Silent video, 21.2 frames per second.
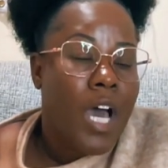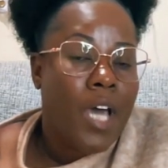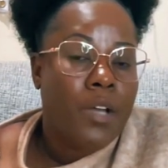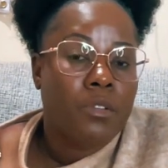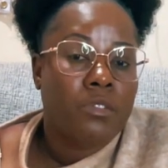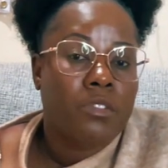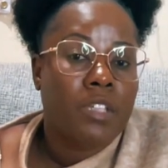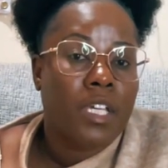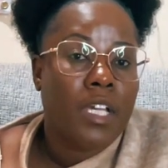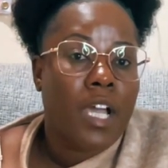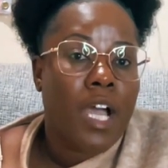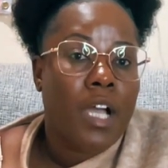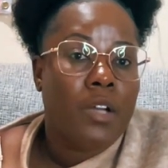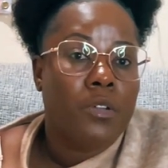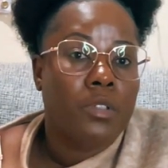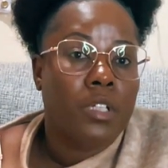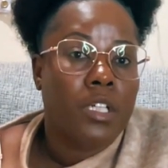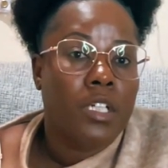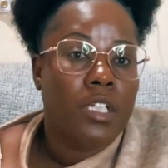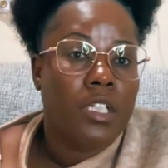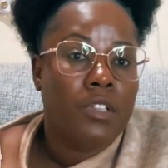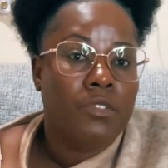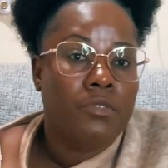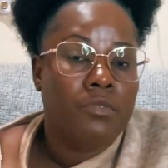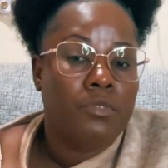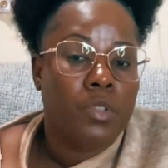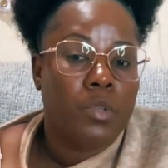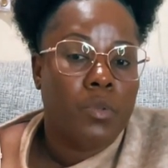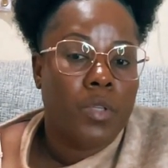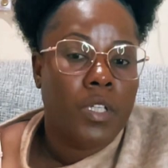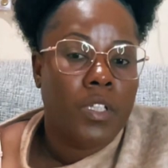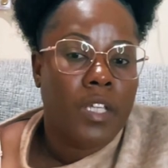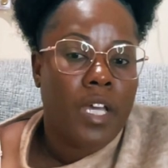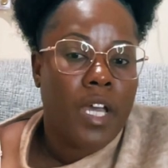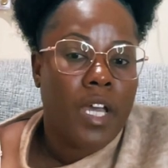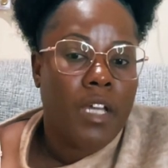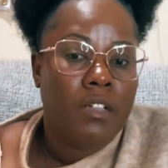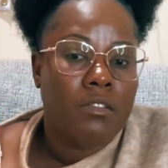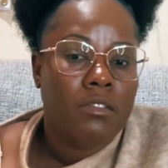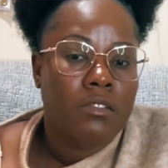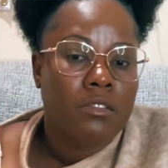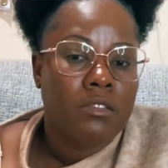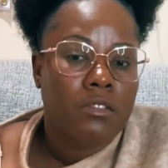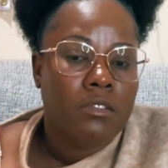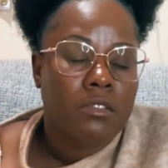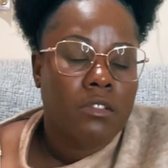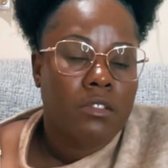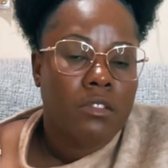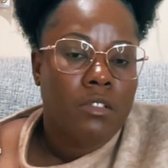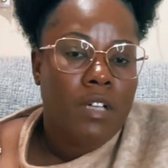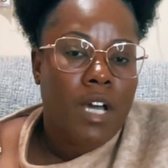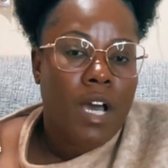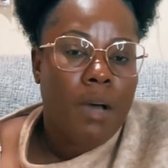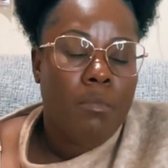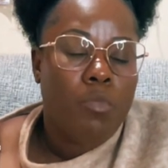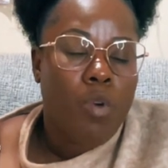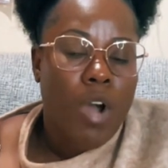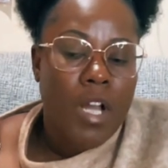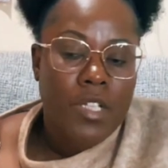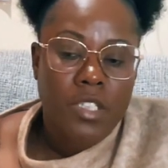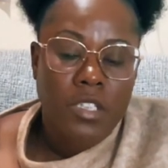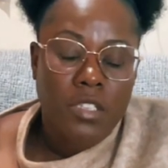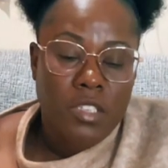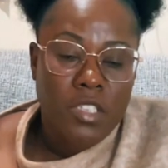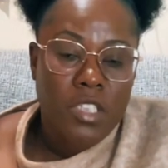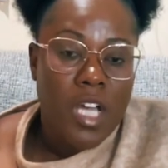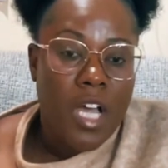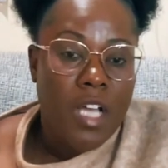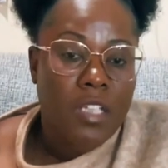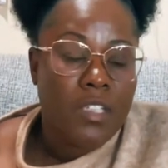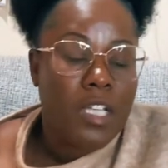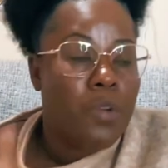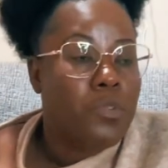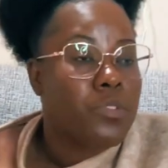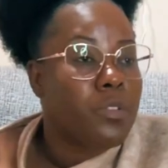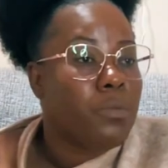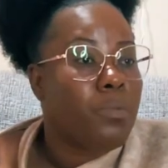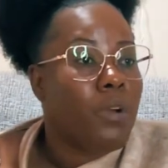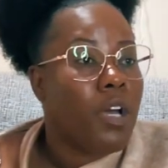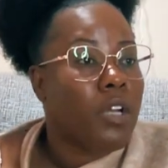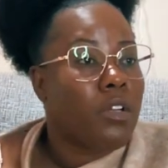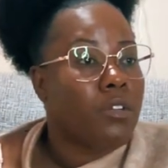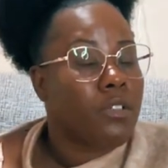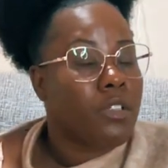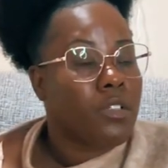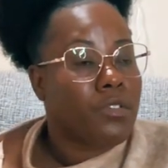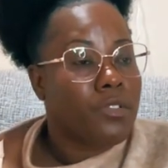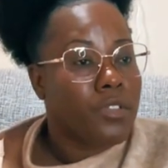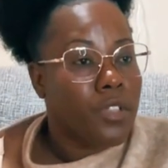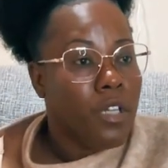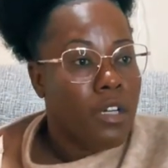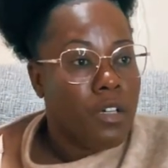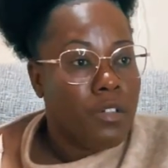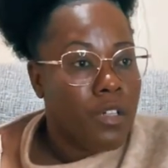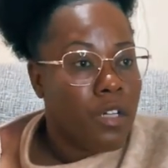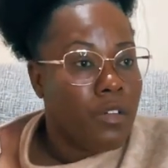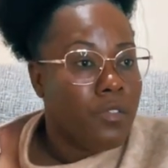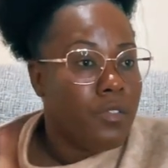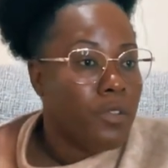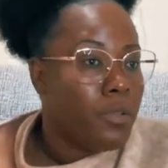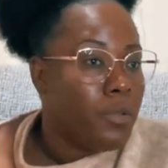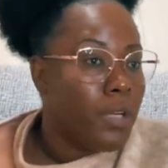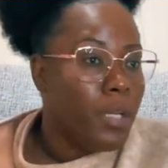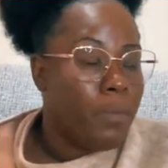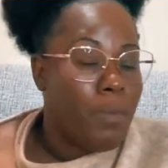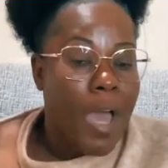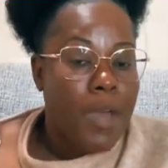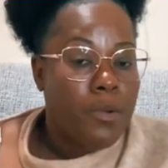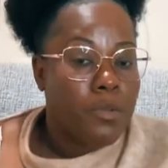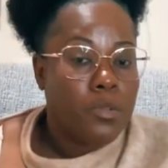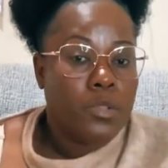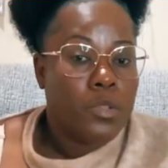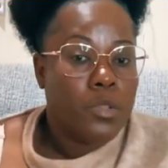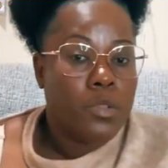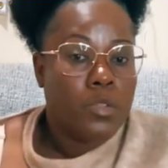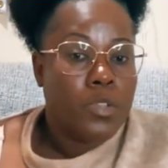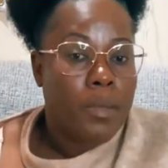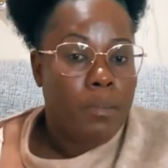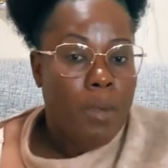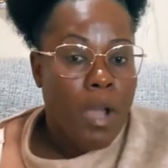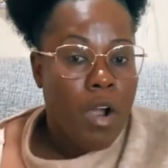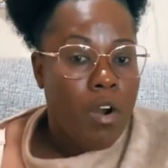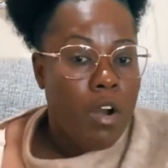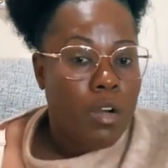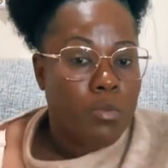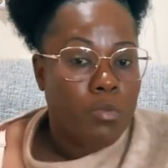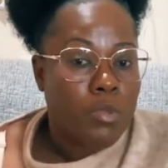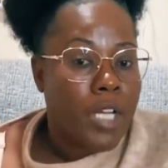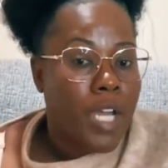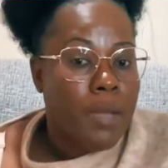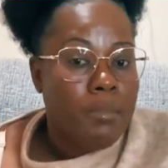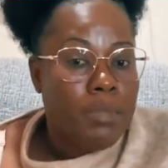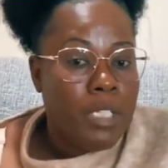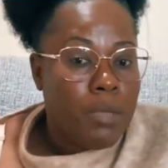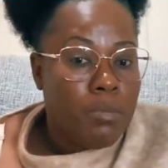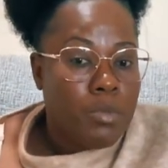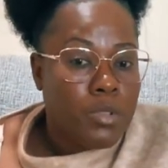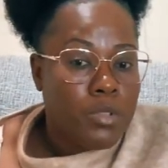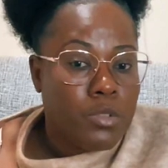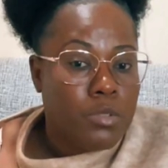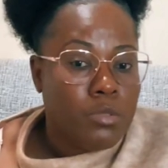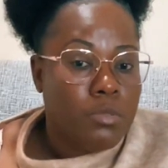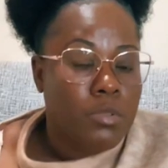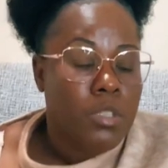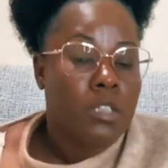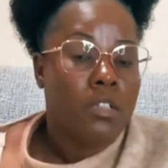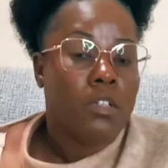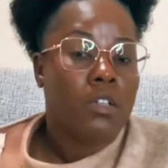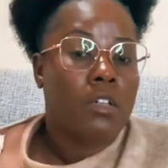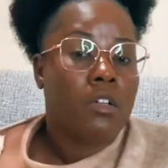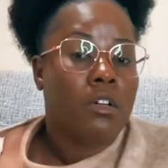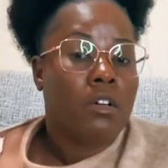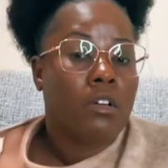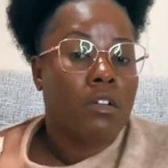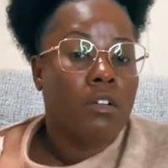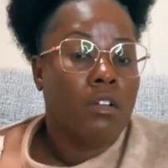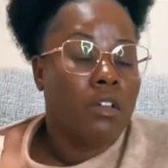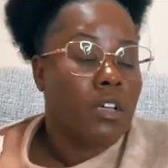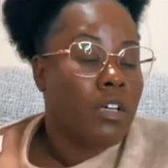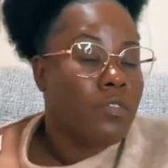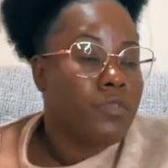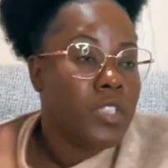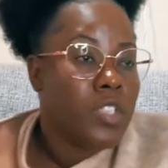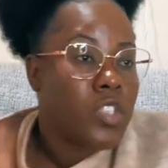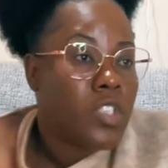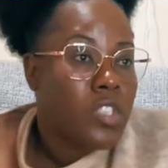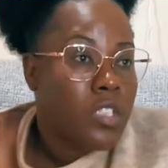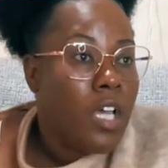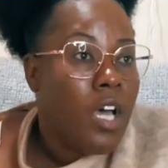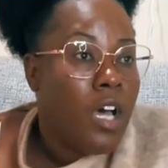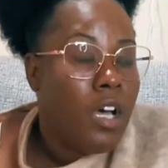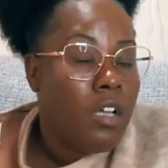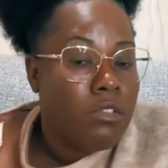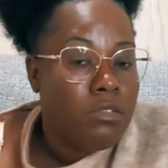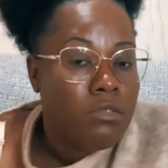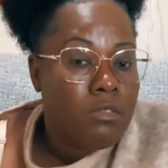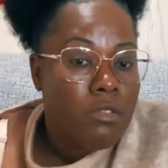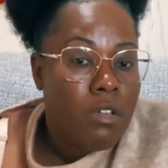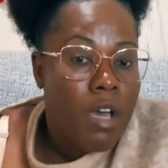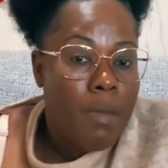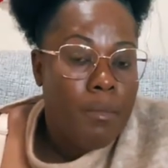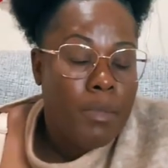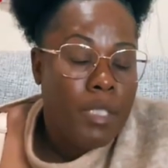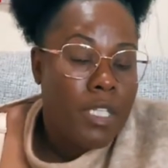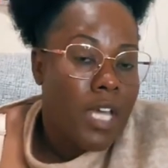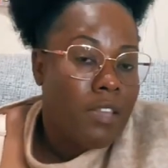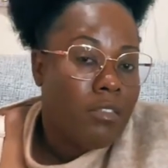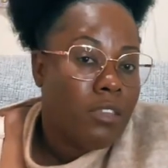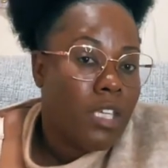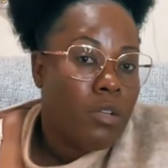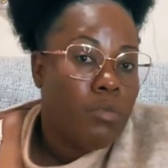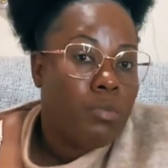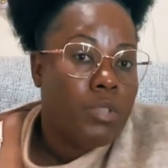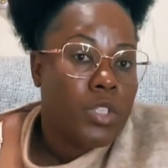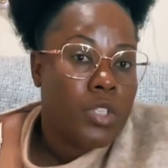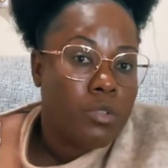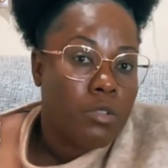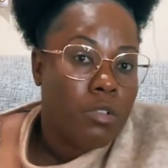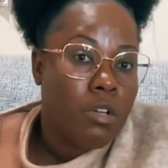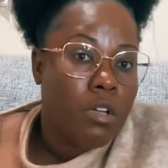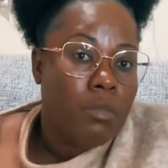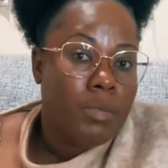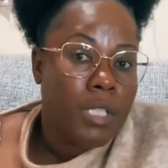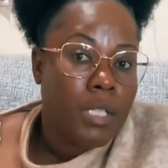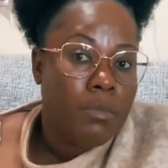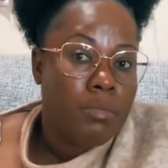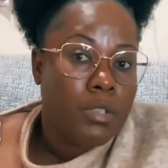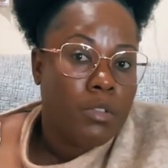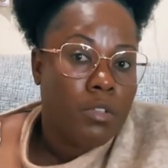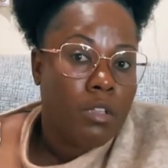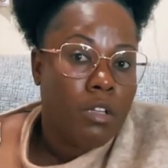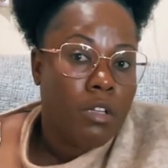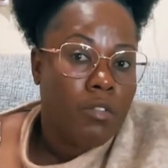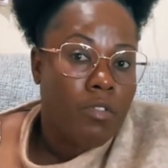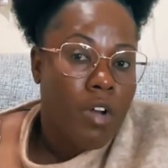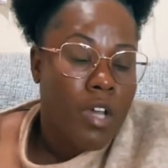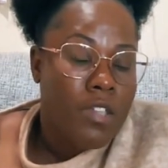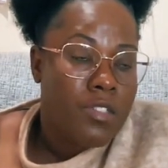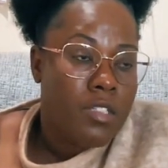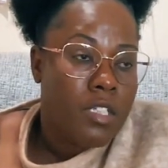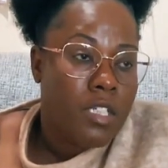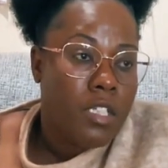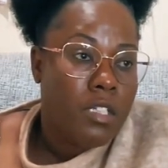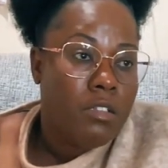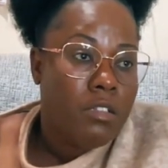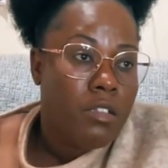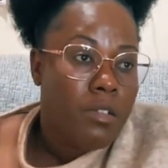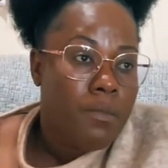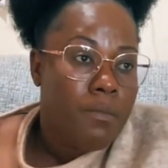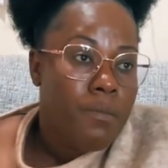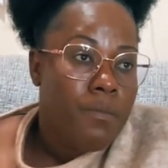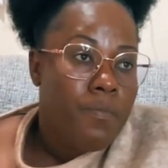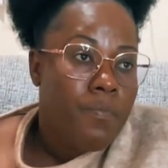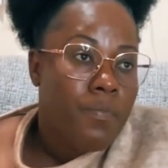I don't think I could leave knowing that I'm watching a child that was a product of a, of a rape. I don't know in my heart would I be able to love this child. I mean, I think we should all be able to love our seed